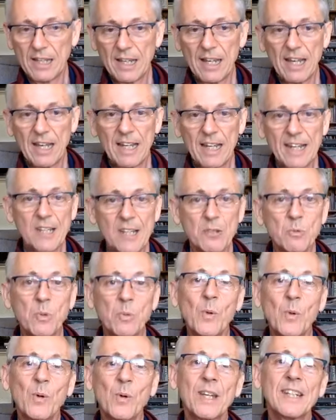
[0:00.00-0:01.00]
And as we're
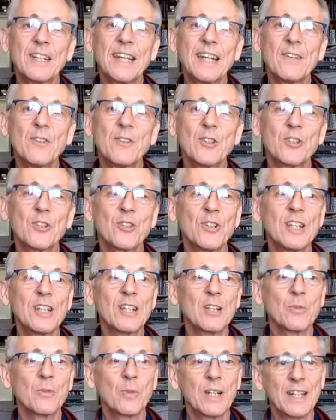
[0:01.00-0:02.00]
walking down the
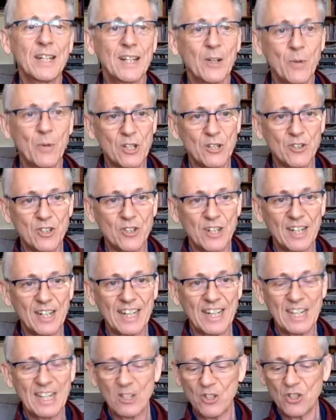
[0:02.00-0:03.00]
street, we're questioning,
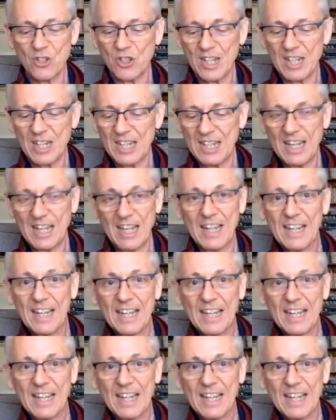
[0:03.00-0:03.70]
is she,